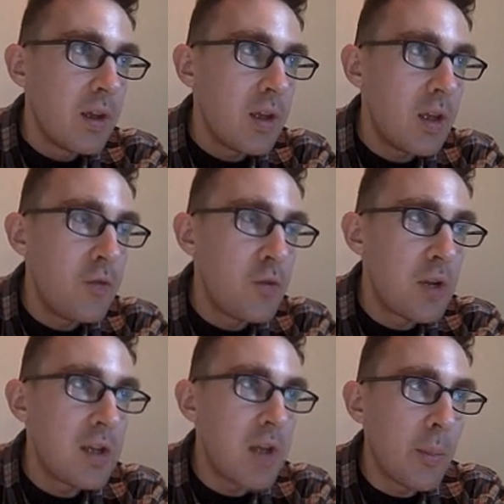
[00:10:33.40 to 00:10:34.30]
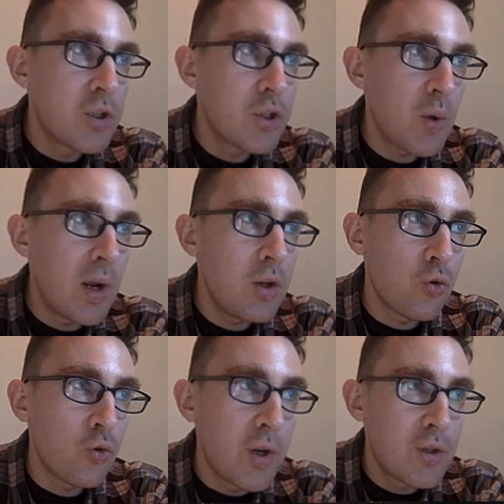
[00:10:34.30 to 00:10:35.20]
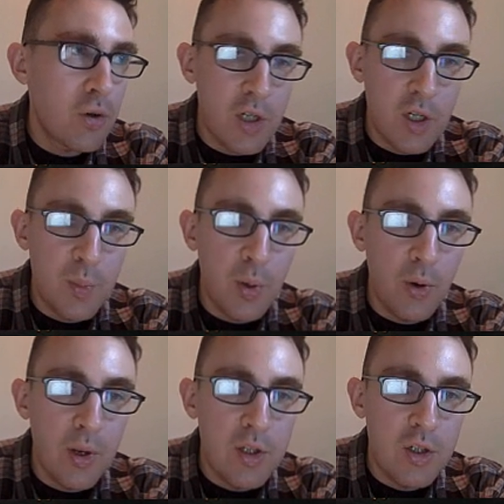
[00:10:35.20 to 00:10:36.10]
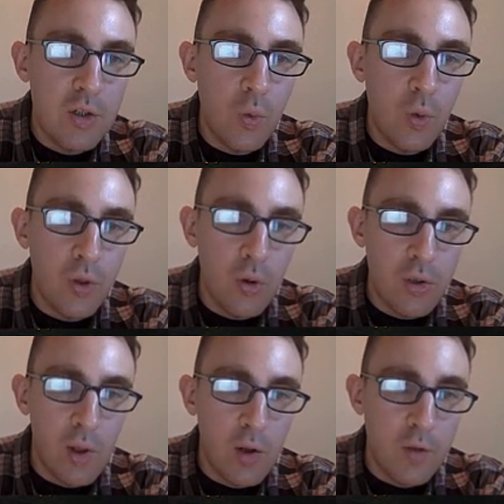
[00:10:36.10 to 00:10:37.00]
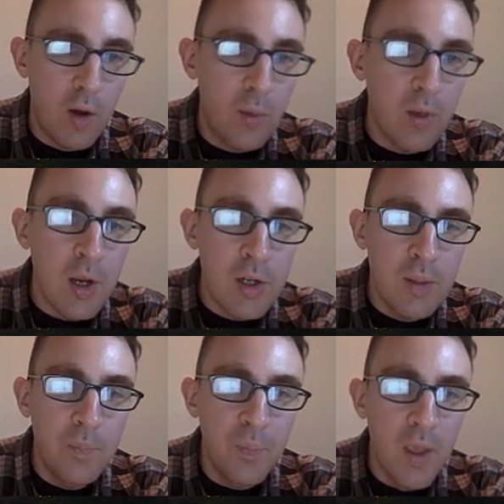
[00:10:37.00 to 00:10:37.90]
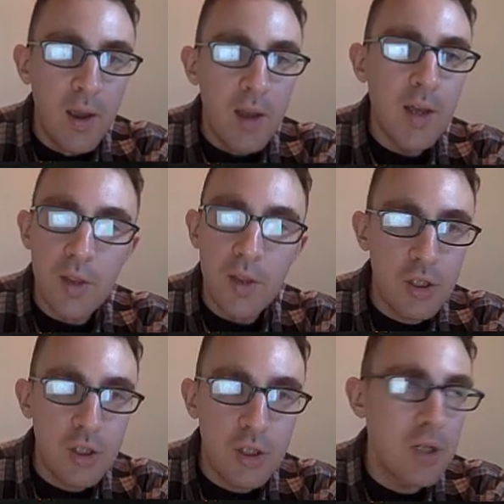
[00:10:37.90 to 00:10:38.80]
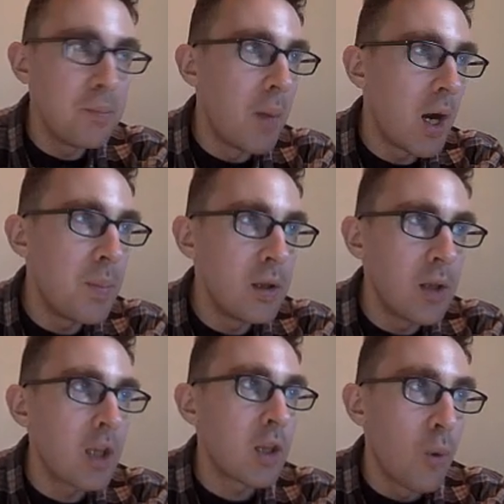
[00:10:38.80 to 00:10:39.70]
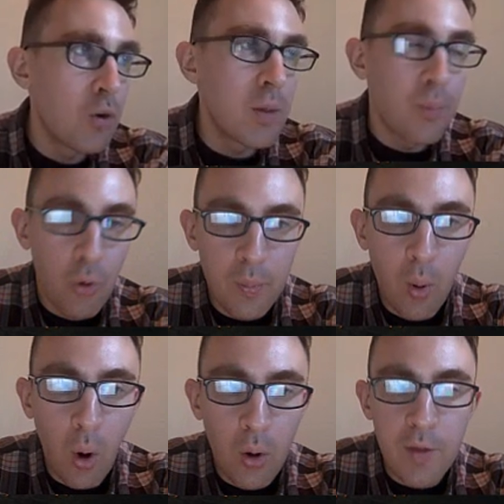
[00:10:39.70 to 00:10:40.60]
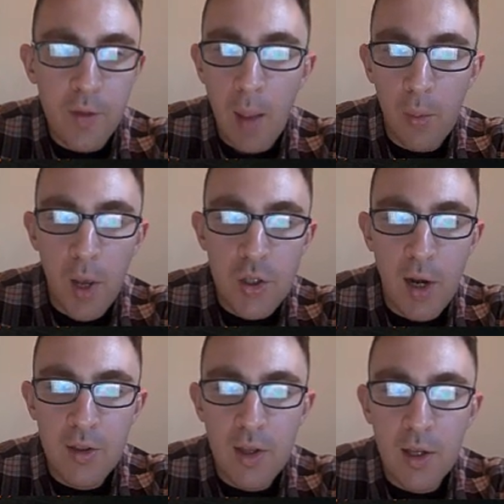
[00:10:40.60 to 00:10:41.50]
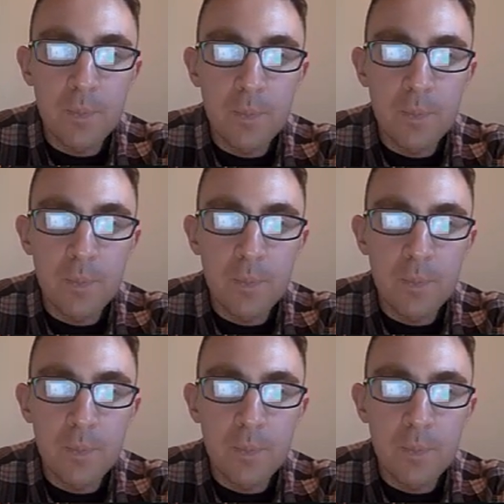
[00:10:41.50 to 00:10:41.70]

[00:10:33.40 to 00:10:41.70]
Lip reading: if you can demonstrate your research experience with those letters of recommendation, then this actually might be like the most important part of the application, I think.